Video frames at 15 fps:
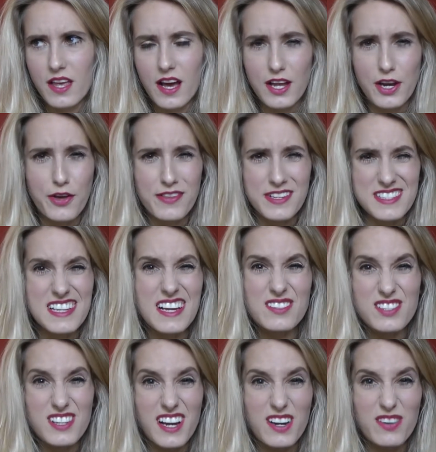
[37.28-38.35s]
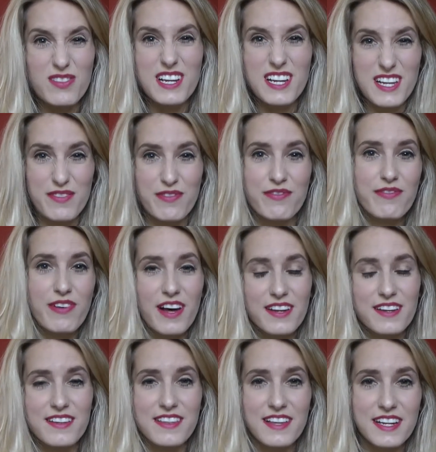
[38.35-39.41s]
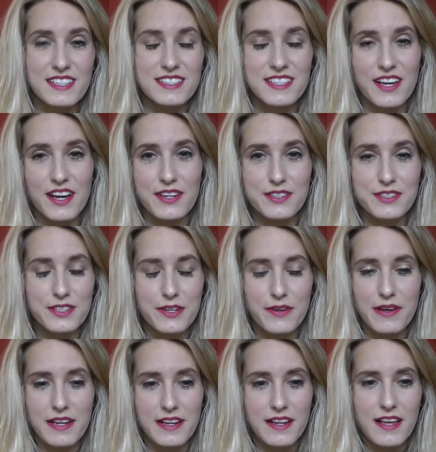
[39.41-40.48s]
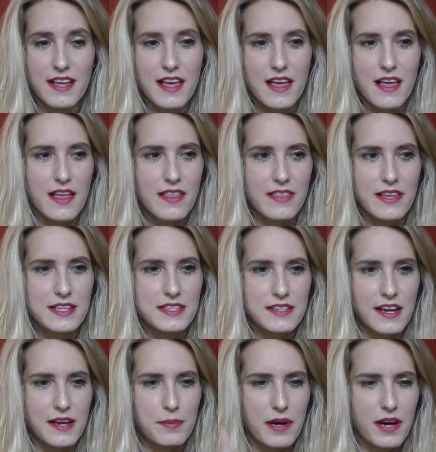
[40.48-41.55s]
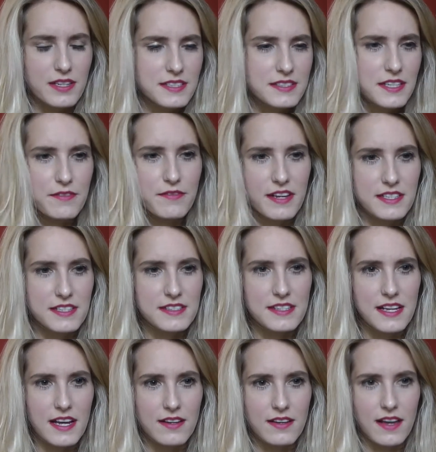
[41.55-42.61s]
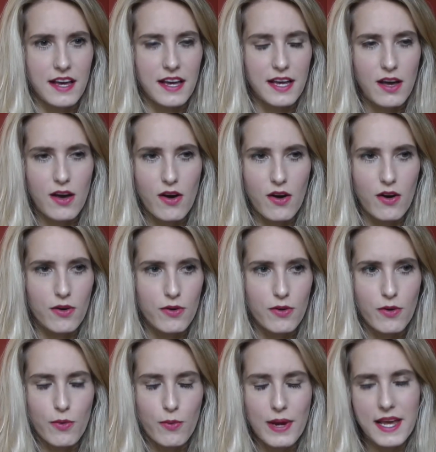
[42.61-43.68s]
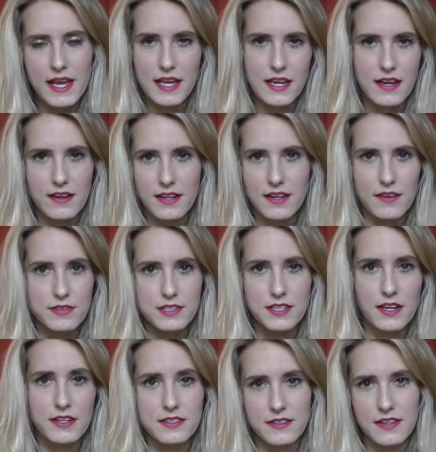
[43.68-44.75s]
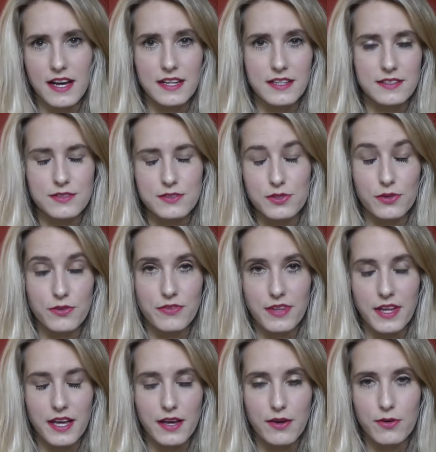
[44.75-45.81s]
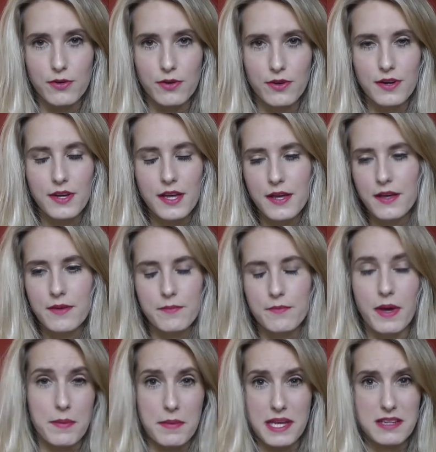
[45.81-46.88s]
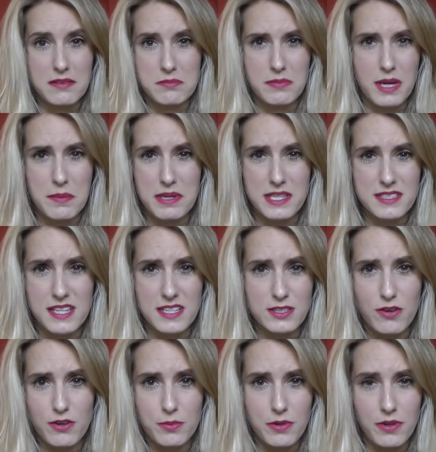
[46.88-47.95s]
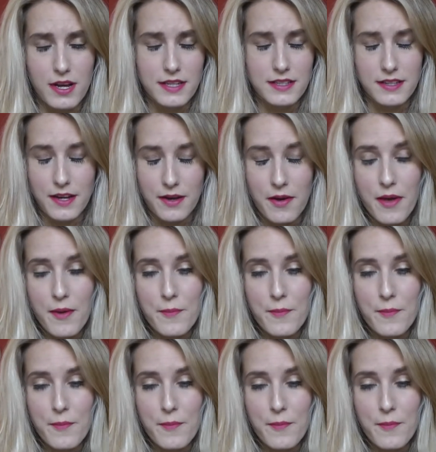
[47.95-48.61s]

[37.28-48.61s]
I know this sounds like a really fun thing to go to, and these like parties and events sound like, oh, wicked, I'd love to go to that sort of thing, or maybe it sounds horrible, I don't know.